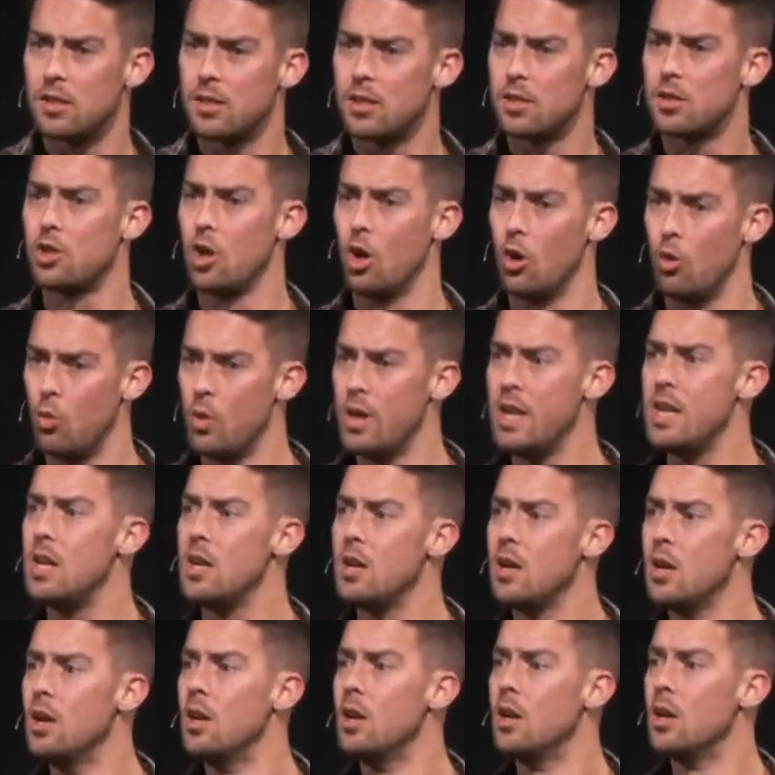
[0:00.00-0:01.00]
So
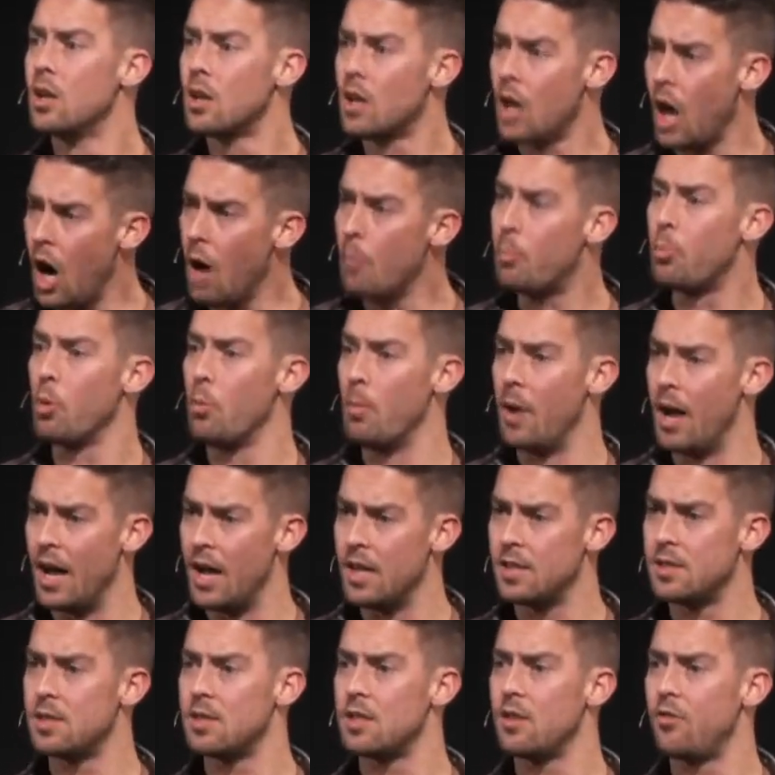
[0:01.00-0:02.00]
we
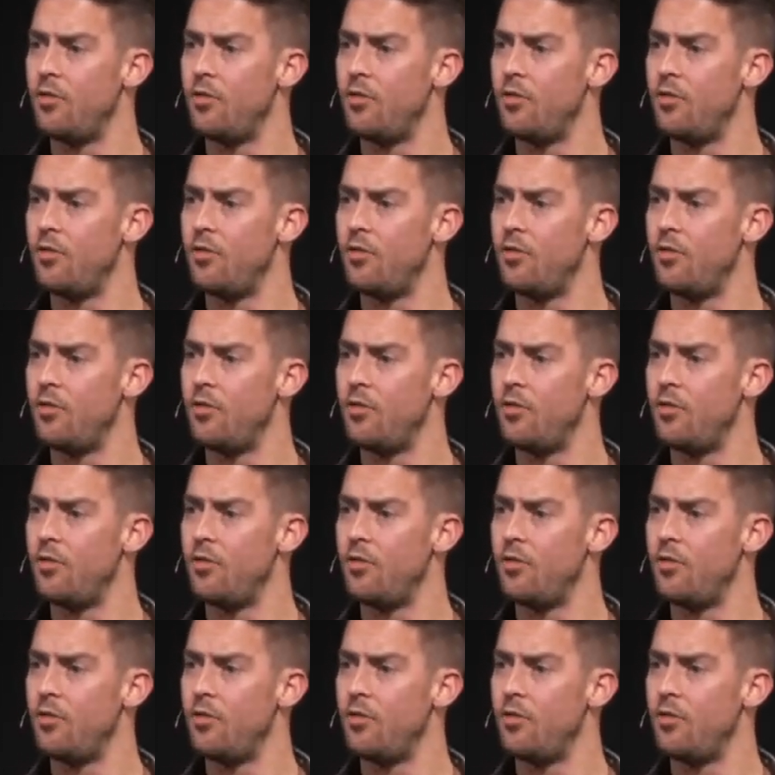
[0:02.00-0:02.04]
compromise as